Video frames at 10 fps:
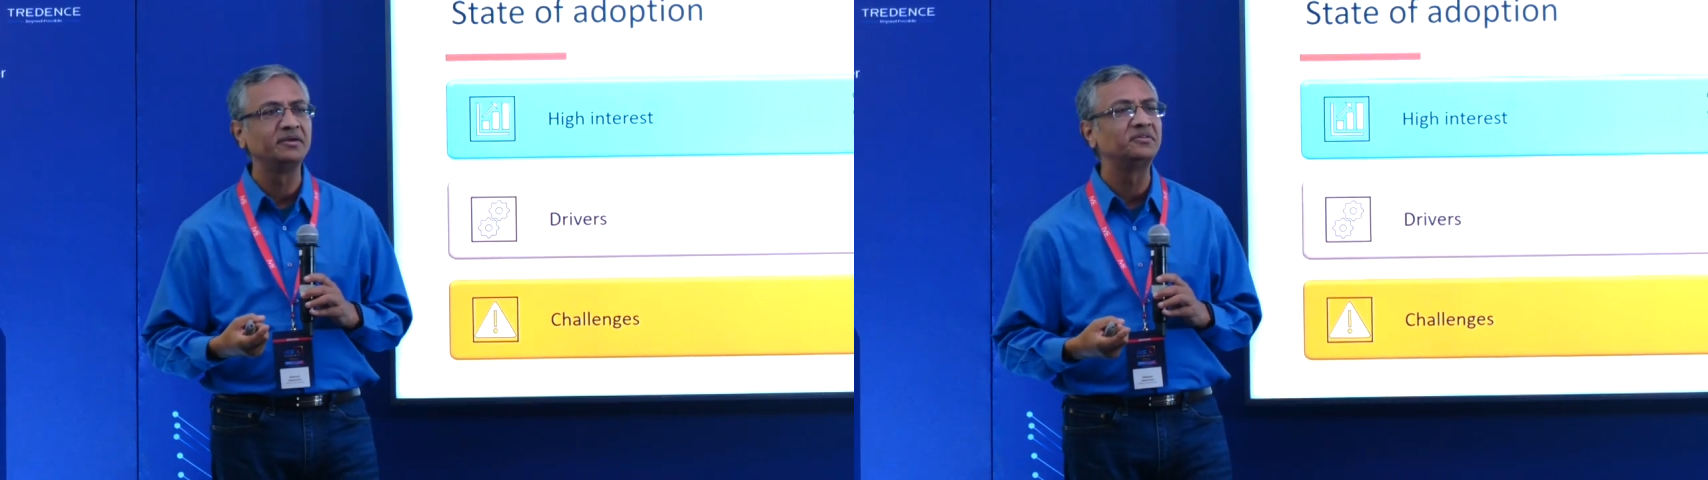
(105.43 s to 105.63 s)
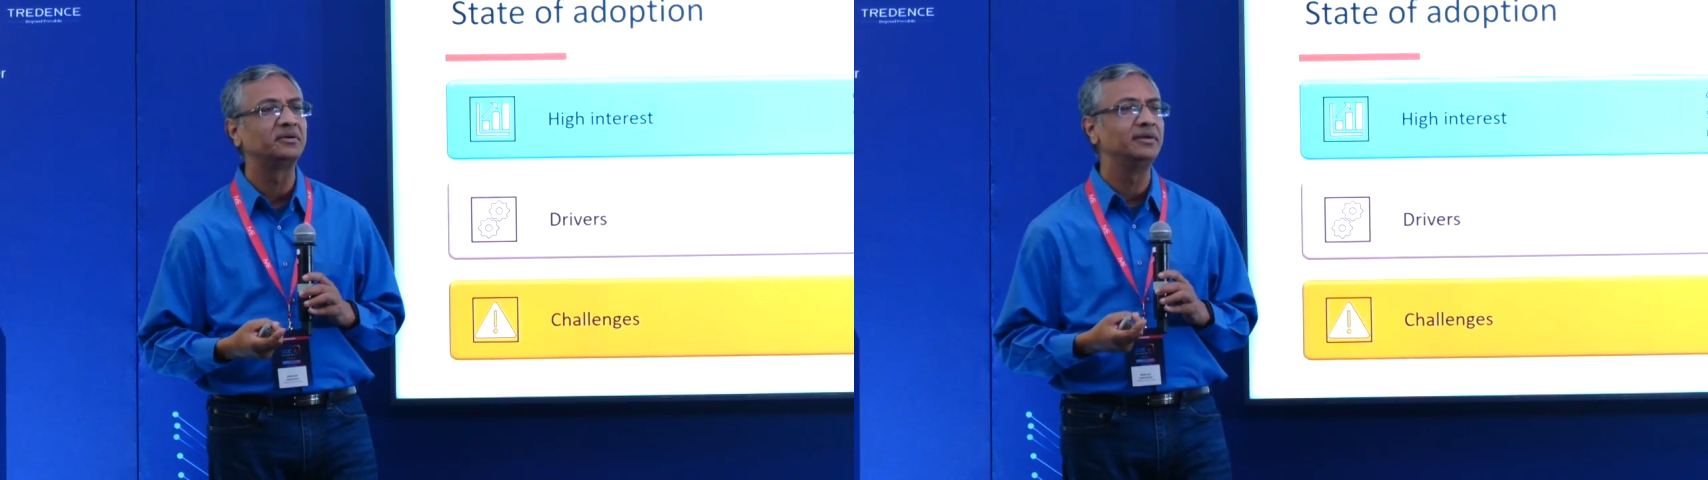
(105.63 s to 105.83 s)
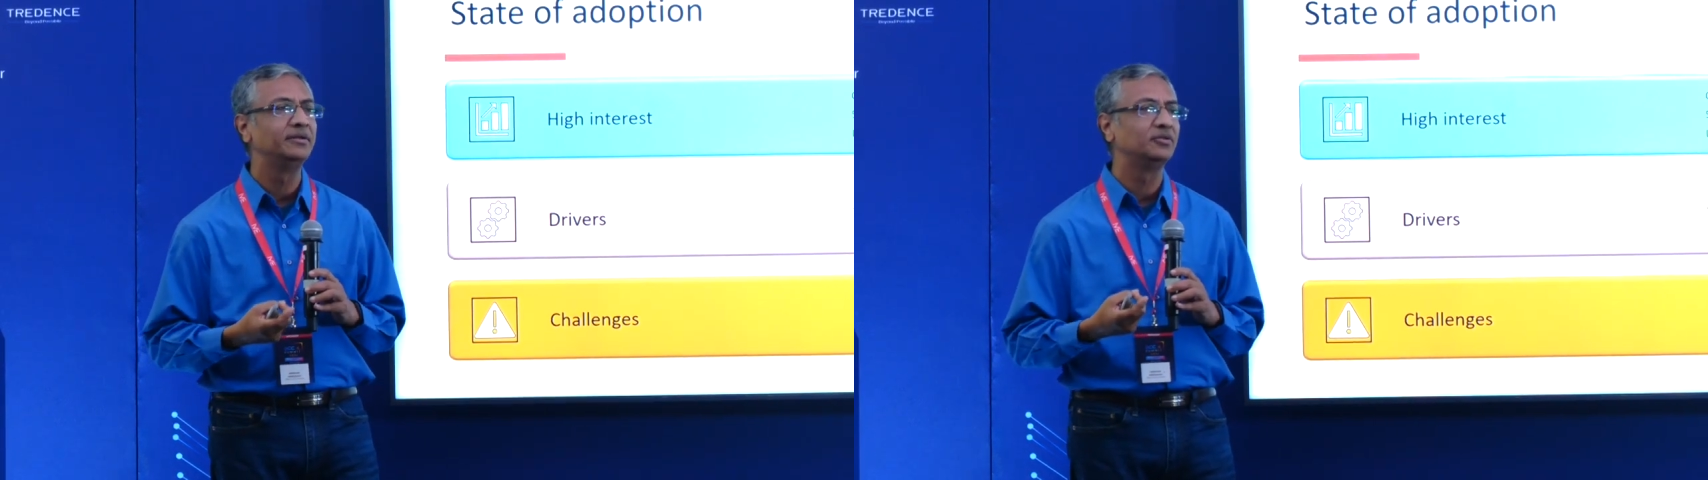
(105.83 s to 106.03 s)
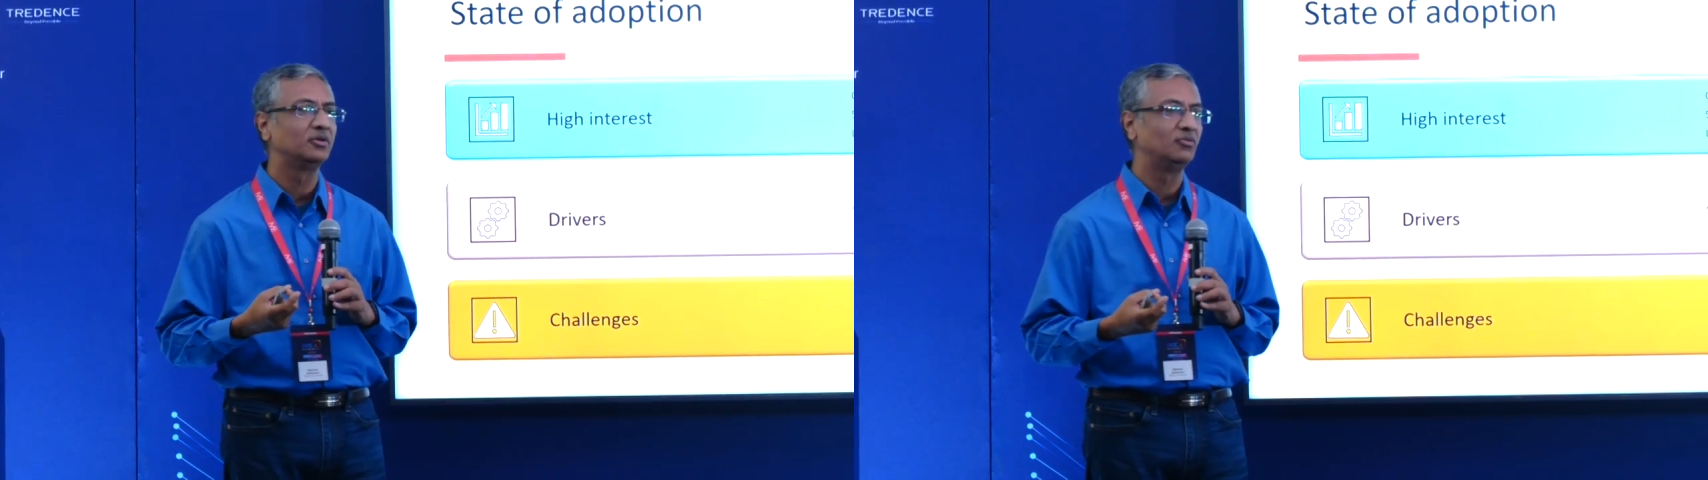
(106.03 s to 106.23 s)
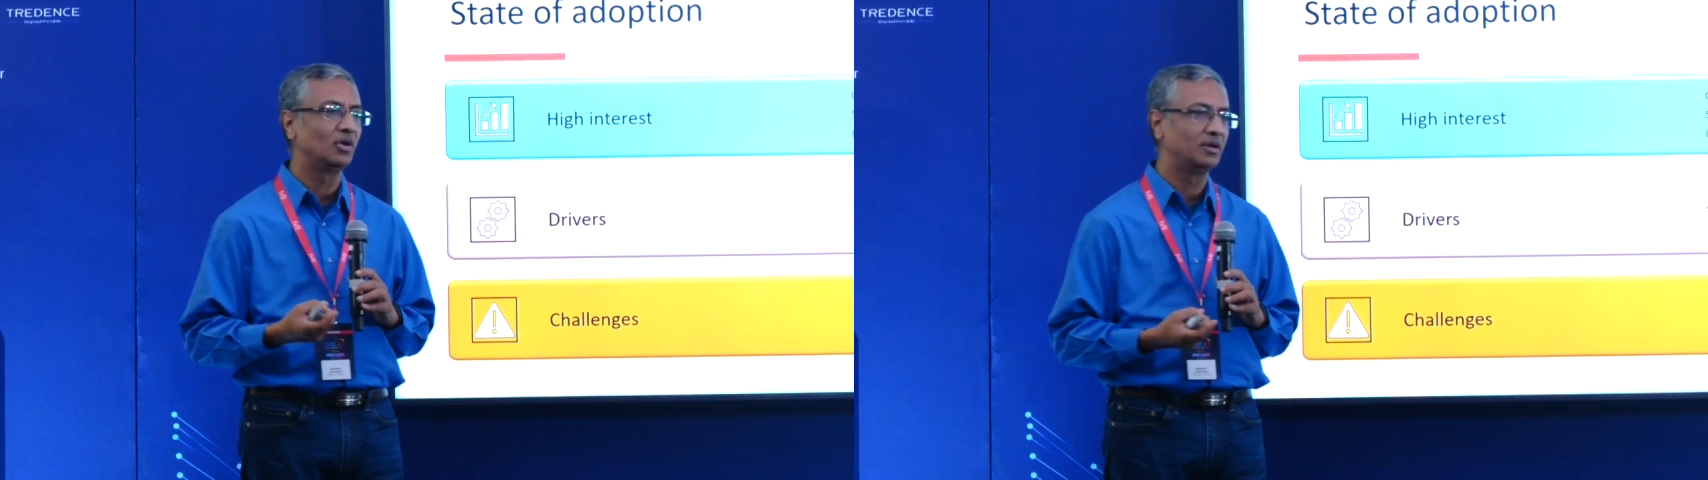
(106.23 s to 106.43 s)
trillions
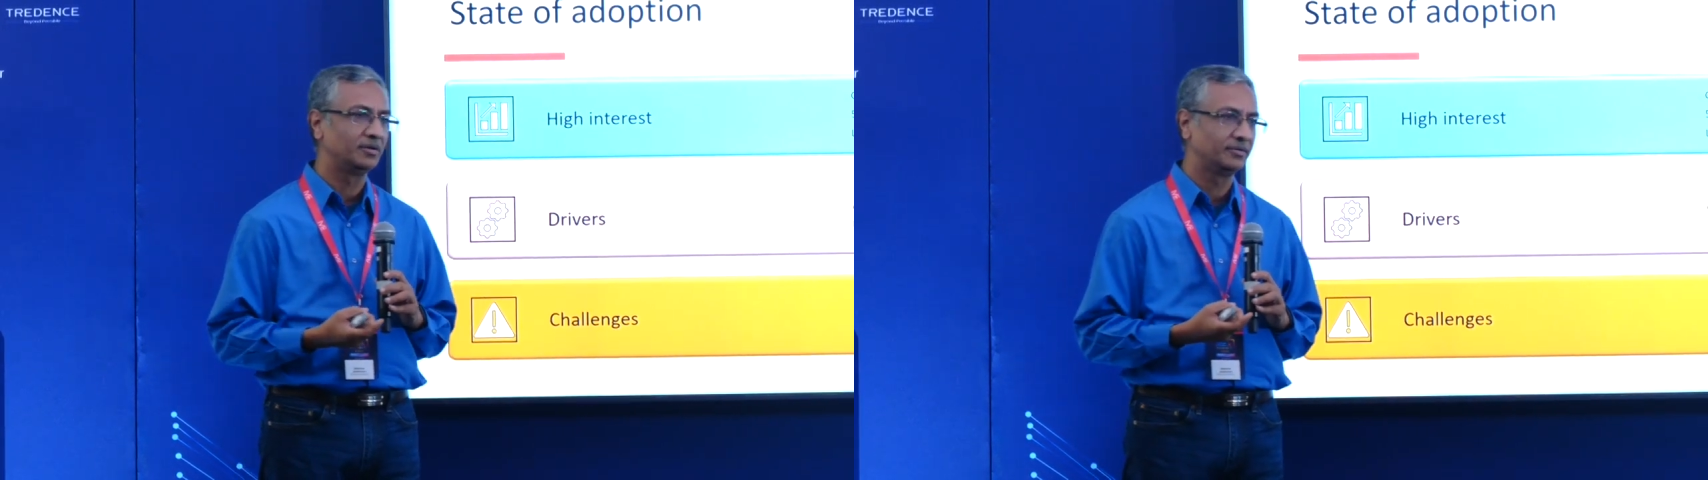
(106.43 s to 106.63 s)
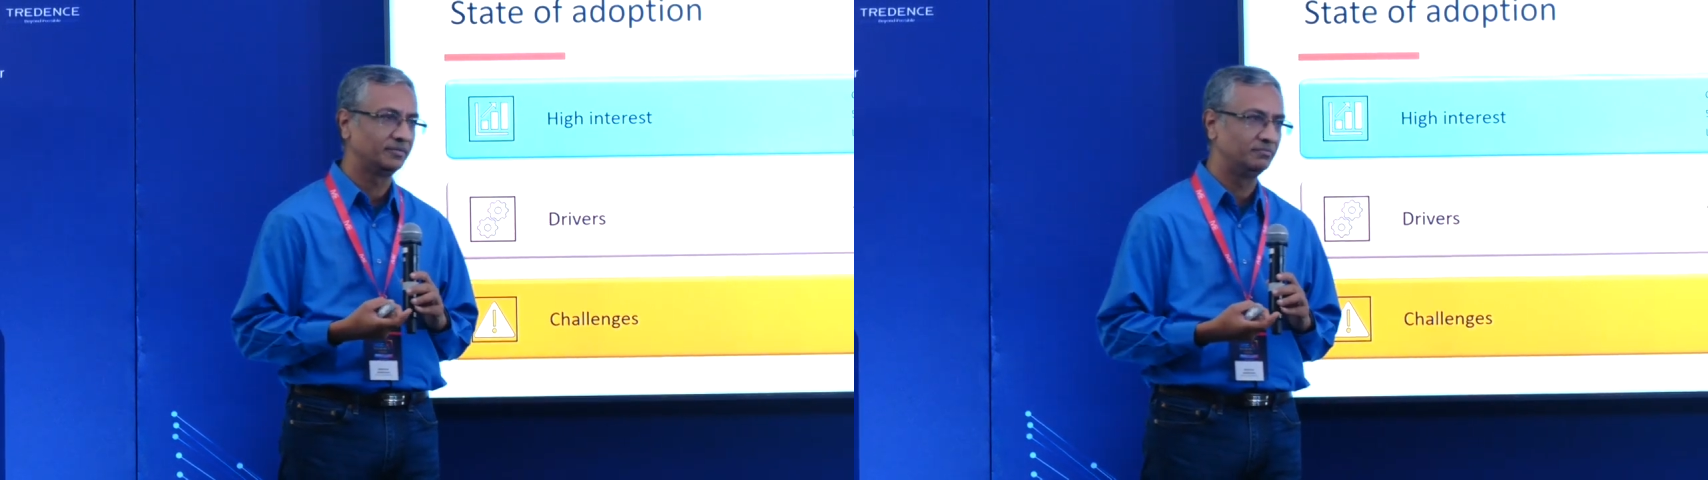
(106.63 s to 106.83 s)
of dollars